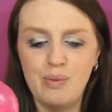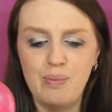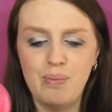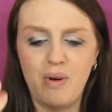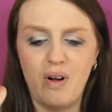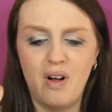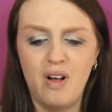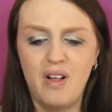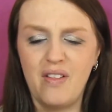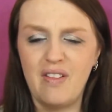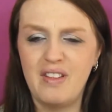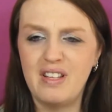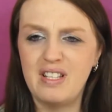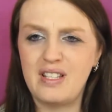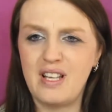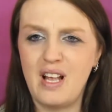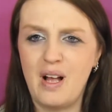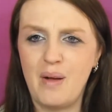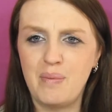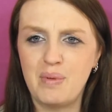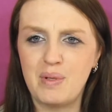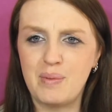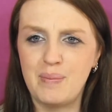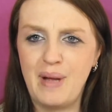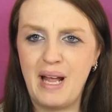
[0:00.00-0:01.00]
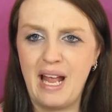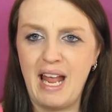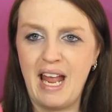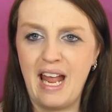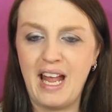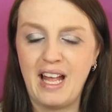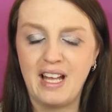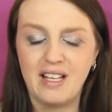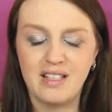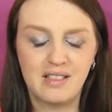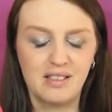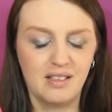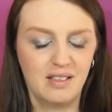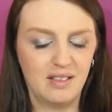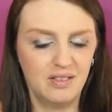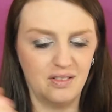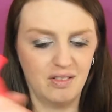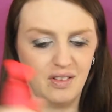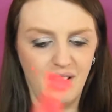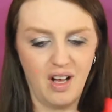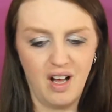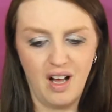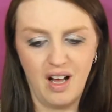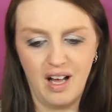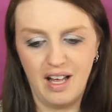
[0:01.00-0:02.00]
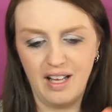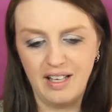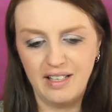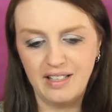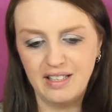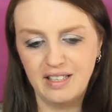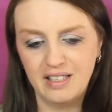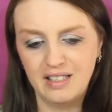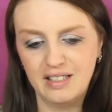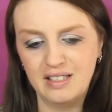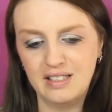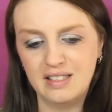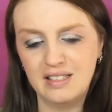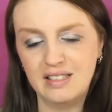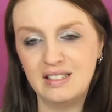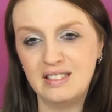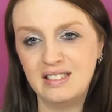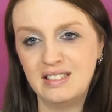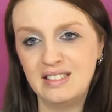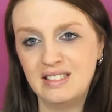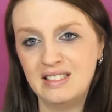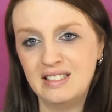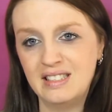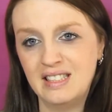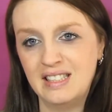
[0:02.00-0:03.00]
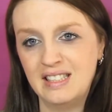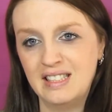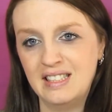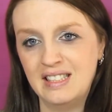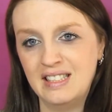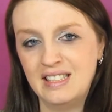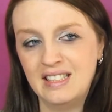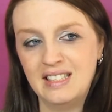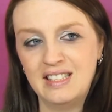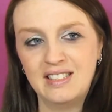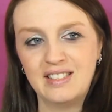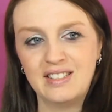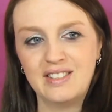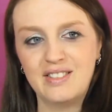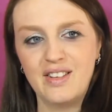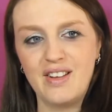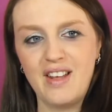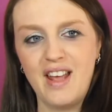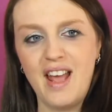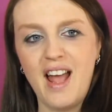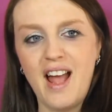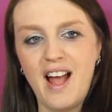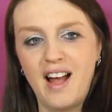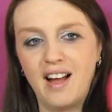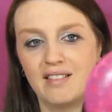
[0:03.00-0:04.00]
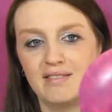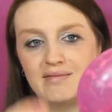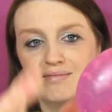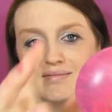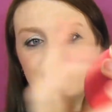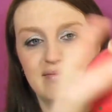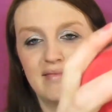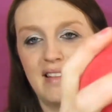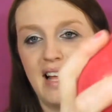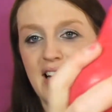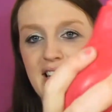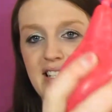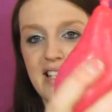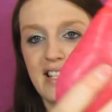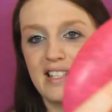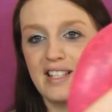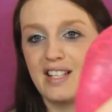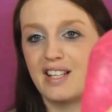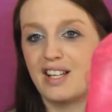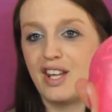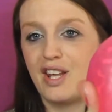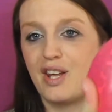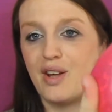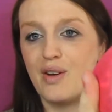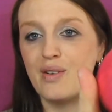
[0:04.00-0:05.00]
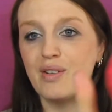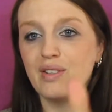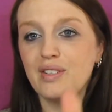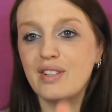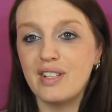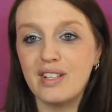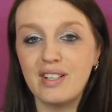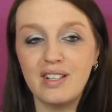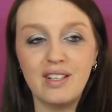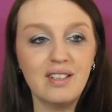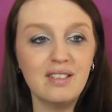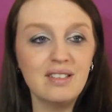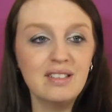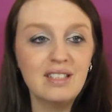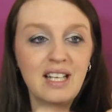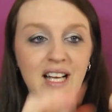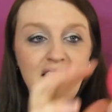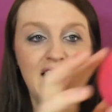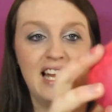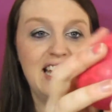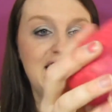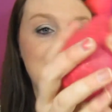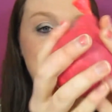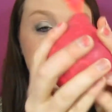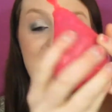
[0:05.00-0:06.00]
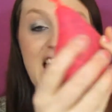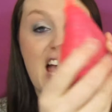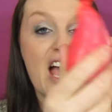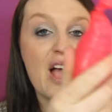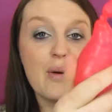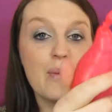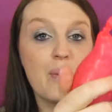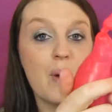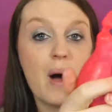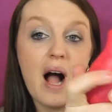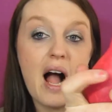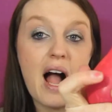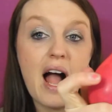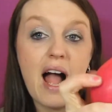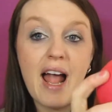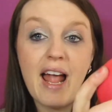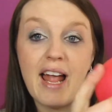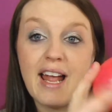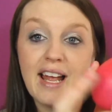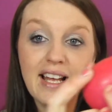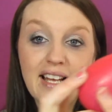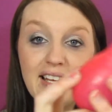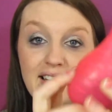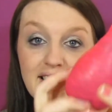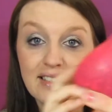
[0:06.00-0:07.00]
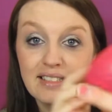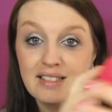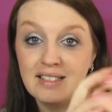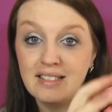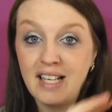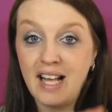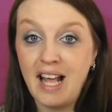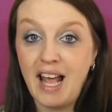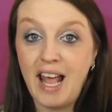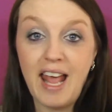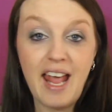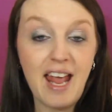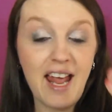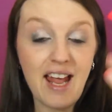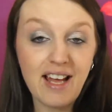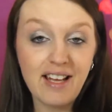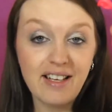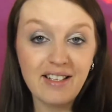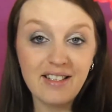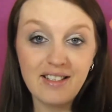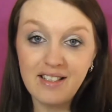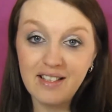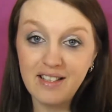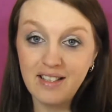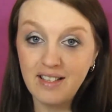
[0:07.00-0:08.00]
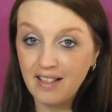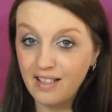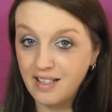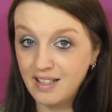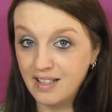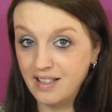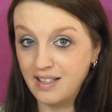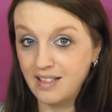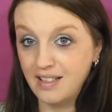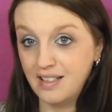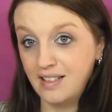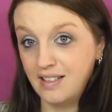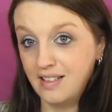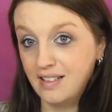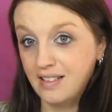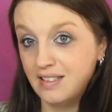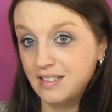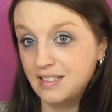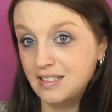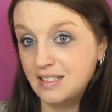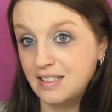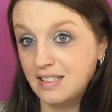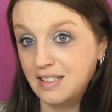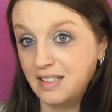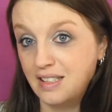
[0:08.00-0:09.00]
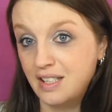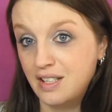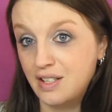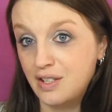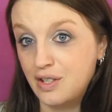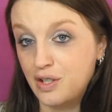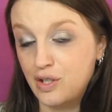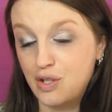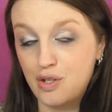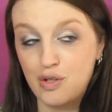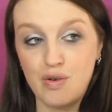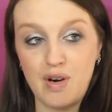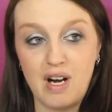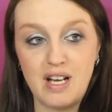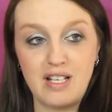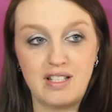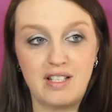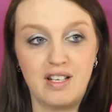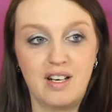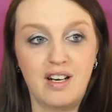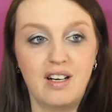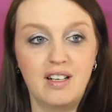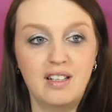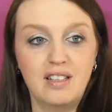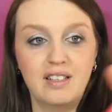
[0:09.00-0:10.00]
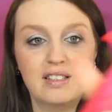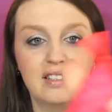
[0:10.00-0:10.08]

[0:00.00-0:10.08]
Oh, this helps my hands a lot. So yeah, that's just a cute little DIY hand stressor.